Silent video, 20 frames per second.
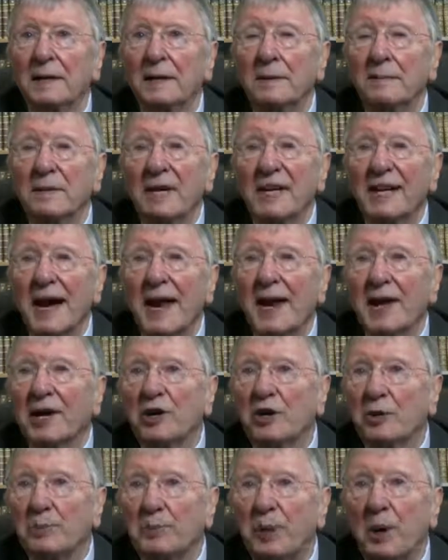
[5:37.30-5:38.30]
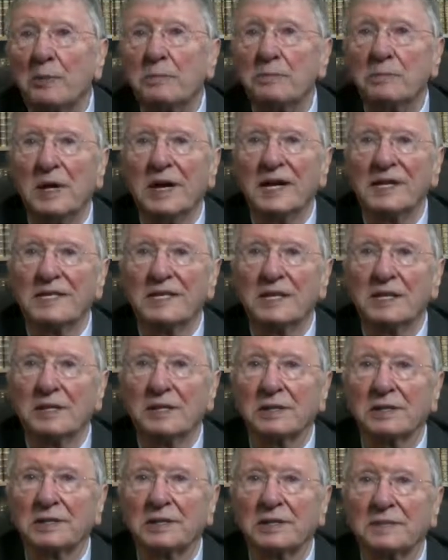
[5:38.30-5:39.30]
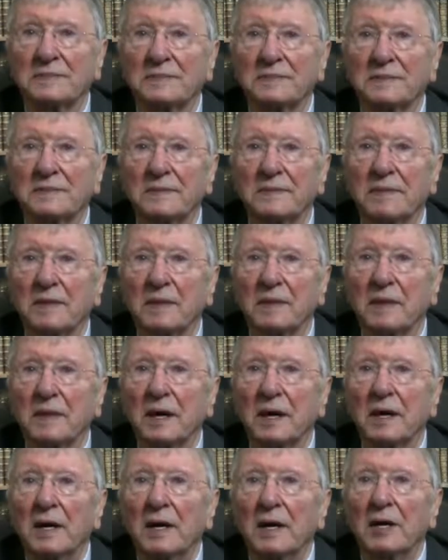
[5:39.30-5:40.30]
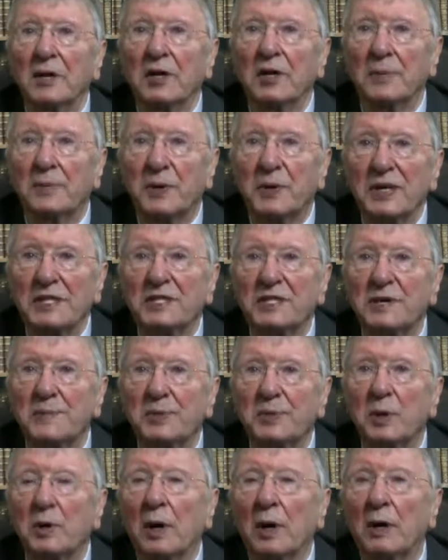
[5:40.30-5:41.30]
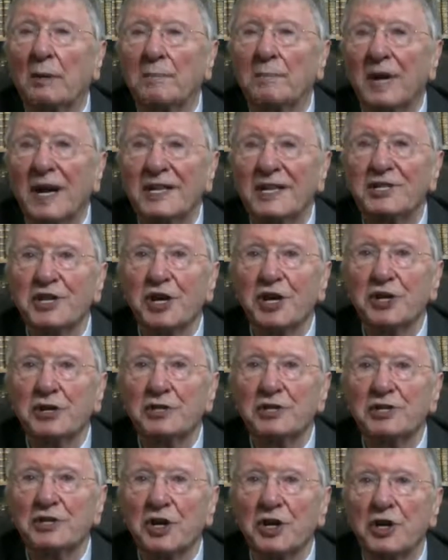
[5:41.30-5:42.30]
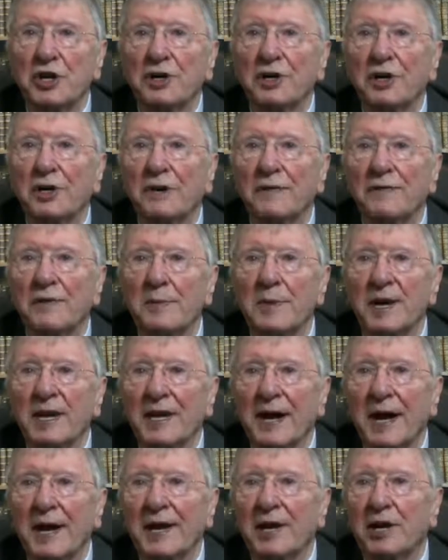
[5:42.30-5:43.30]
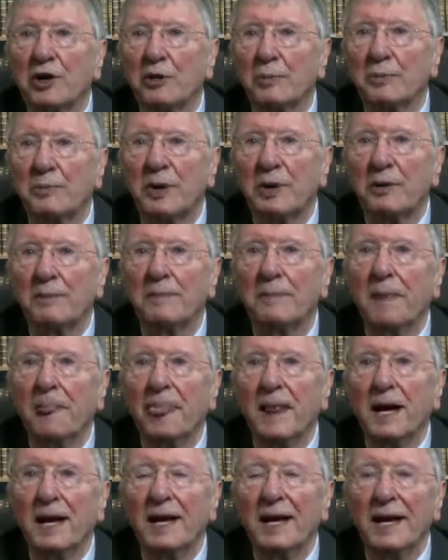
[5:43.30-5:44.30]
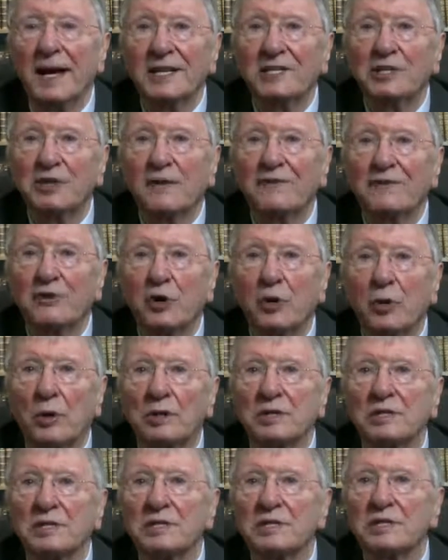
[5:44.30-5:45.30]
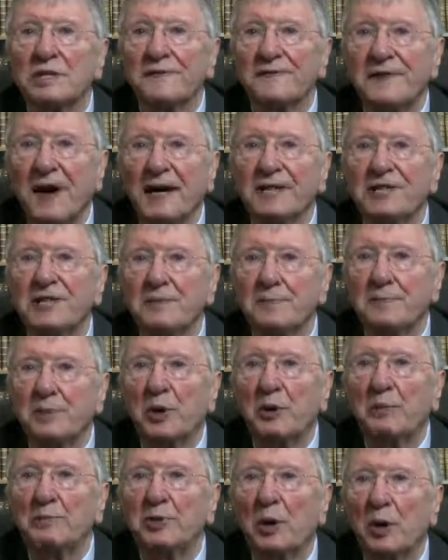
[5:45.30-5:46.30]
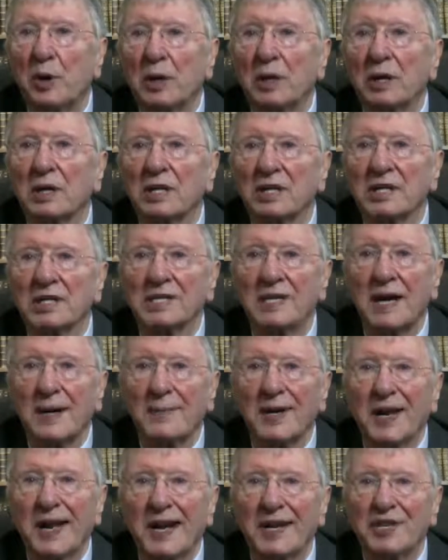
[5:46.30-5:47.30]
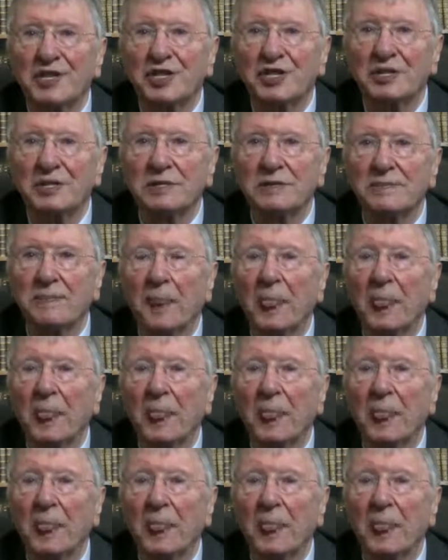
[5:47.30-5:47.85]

Mechanical pump maintenance. The principal and major concern of the mechanical pump is, of course, the vacuum pump oil contamination